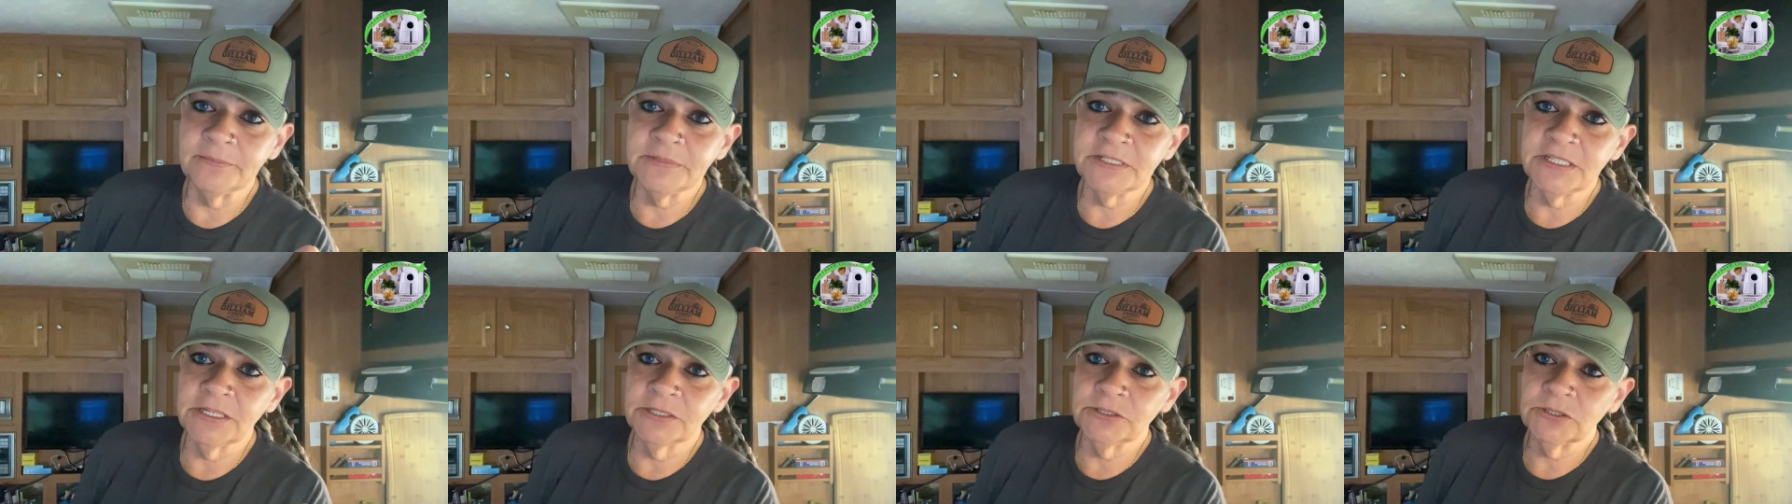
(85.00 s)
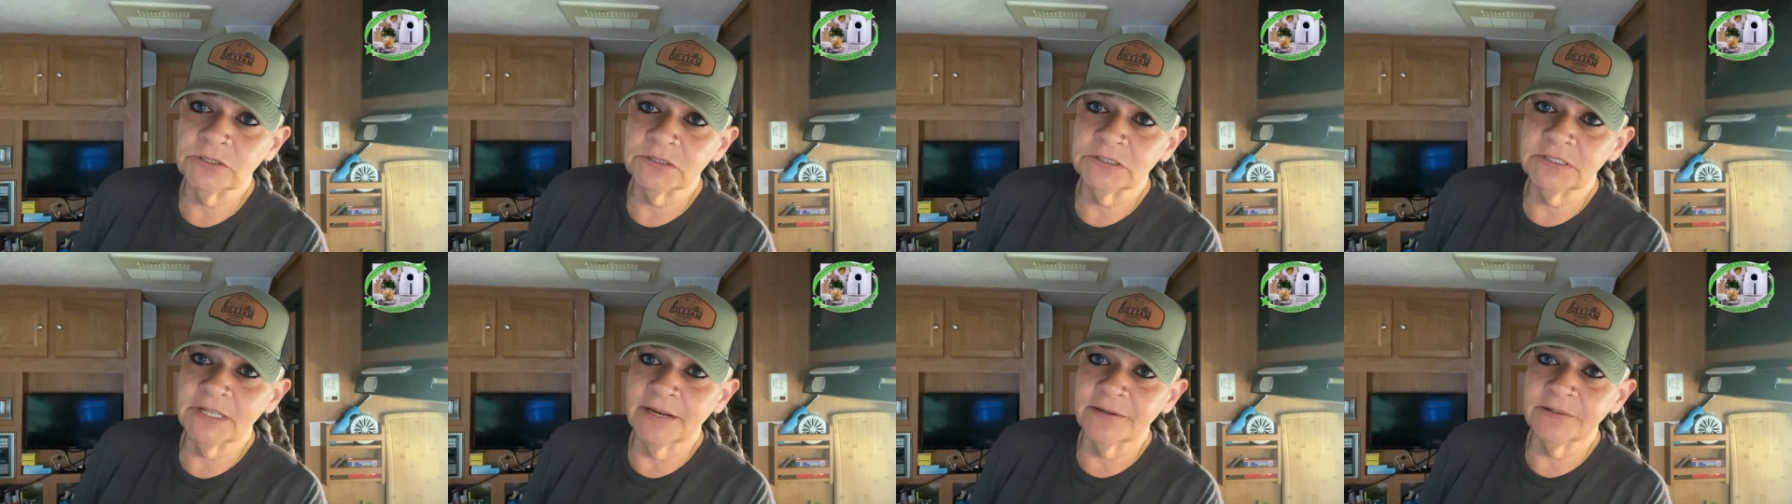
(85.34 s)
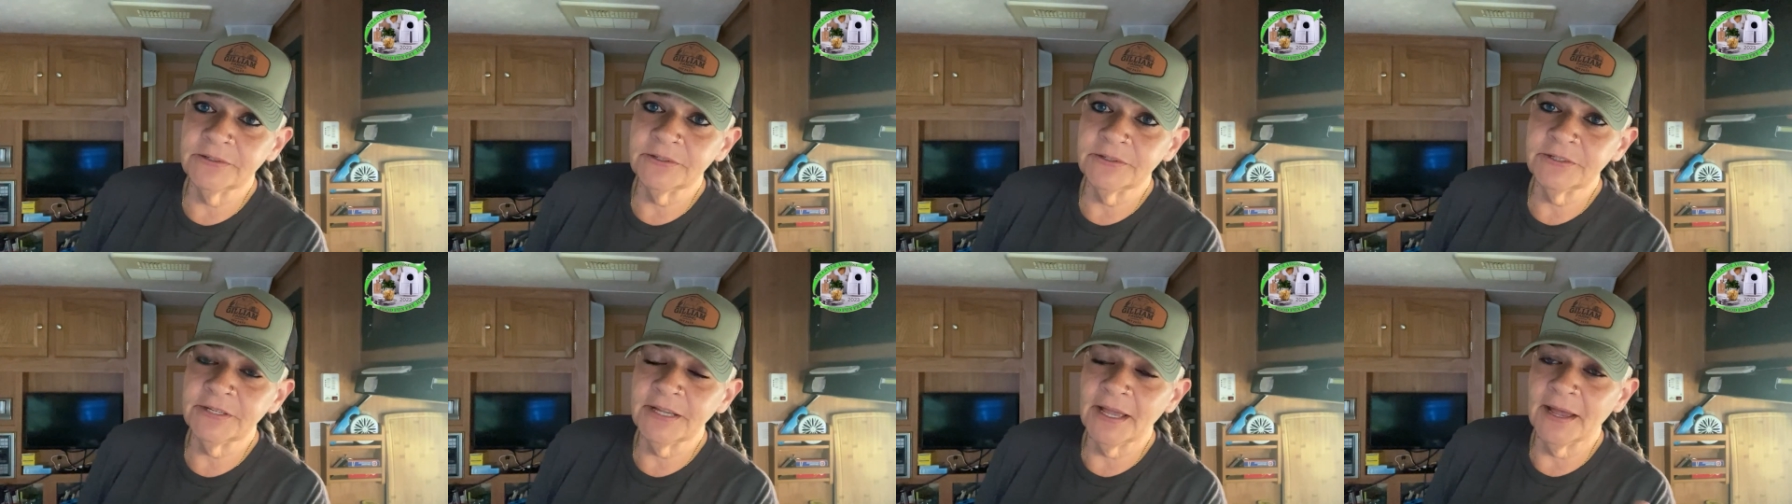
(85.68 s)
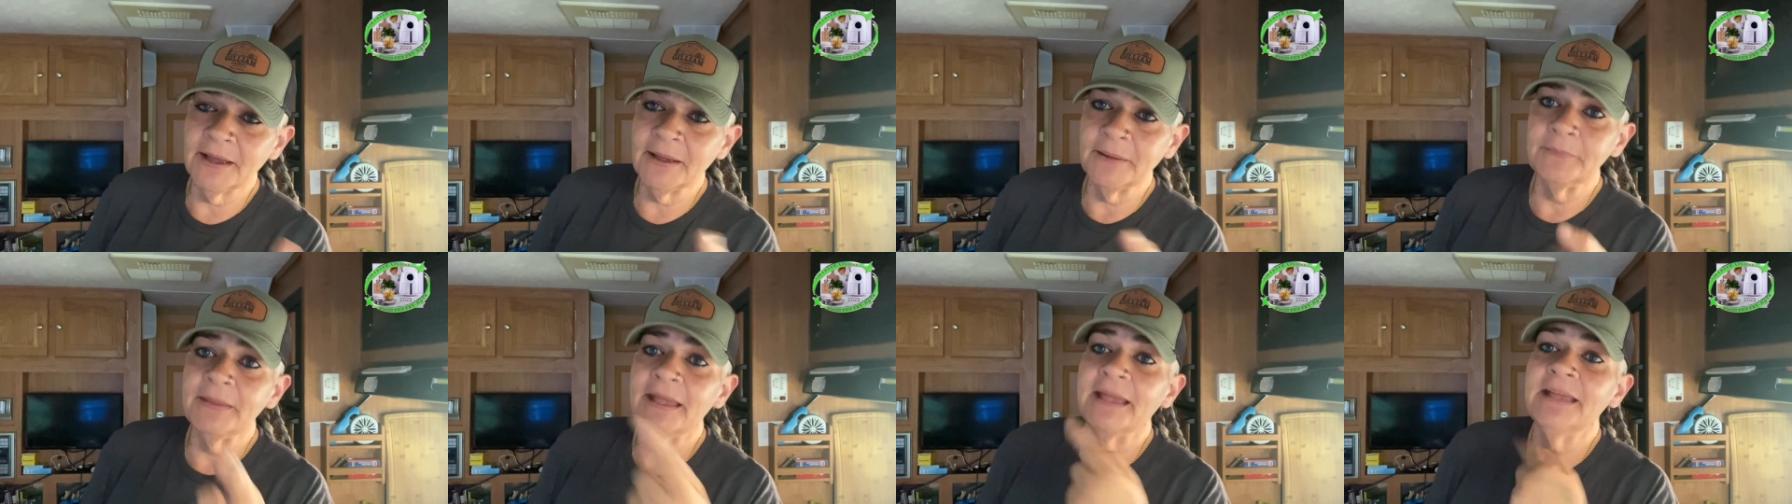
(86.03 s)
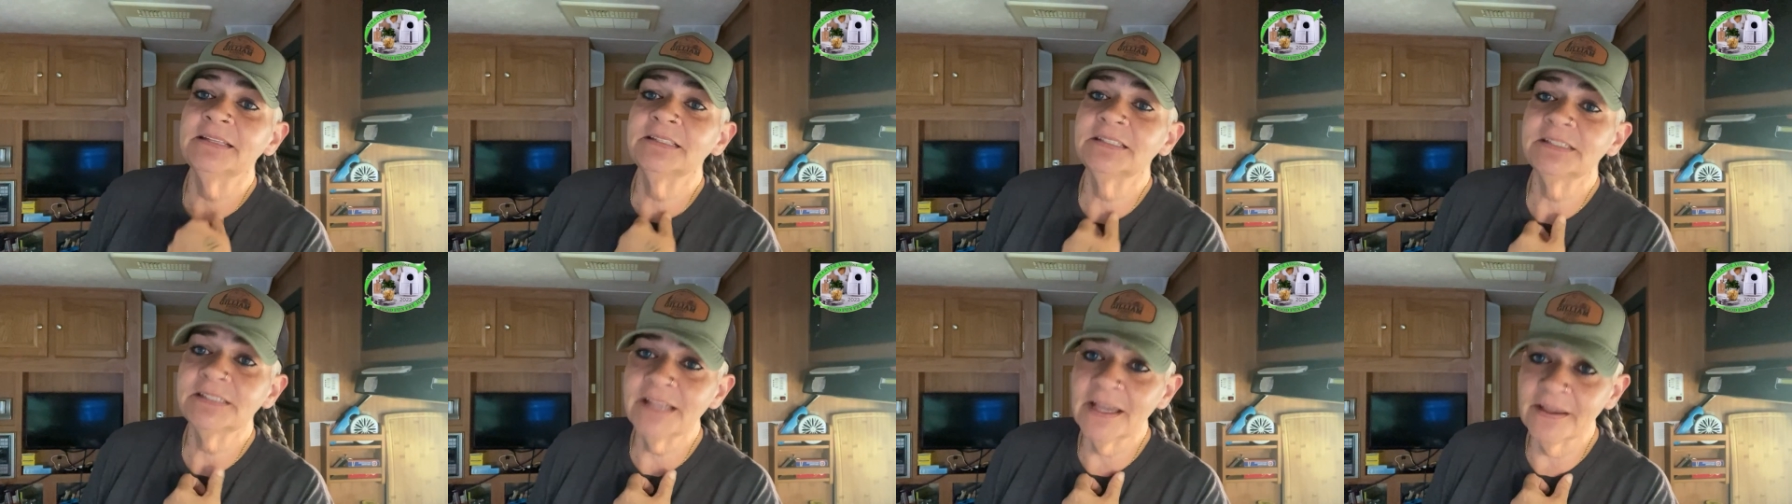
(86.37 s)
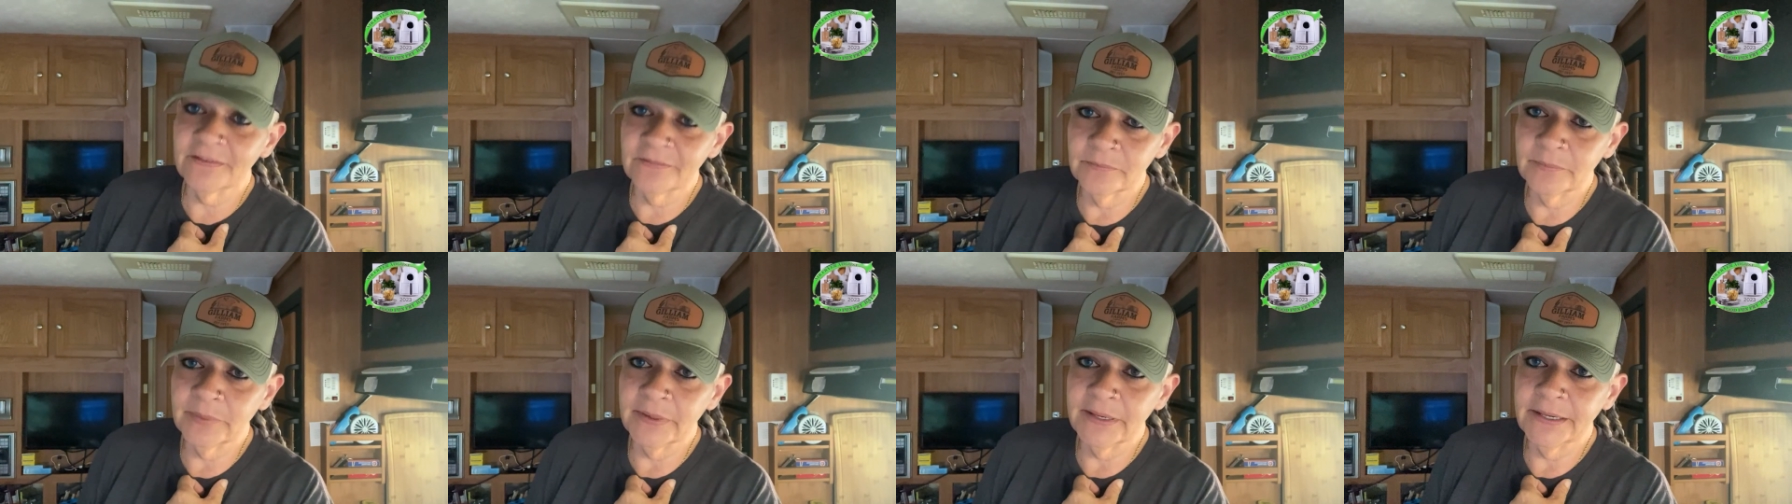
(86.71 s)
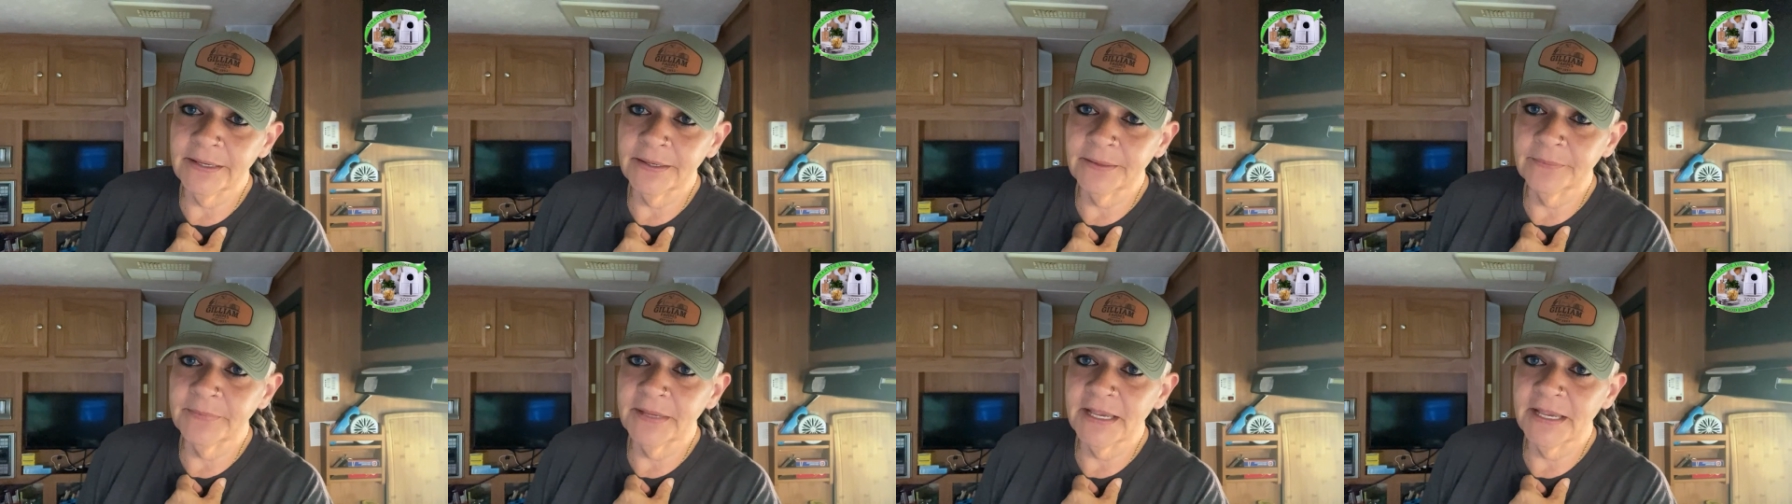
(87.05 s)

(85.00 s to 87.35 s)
Central Standard Time and 7 p.m.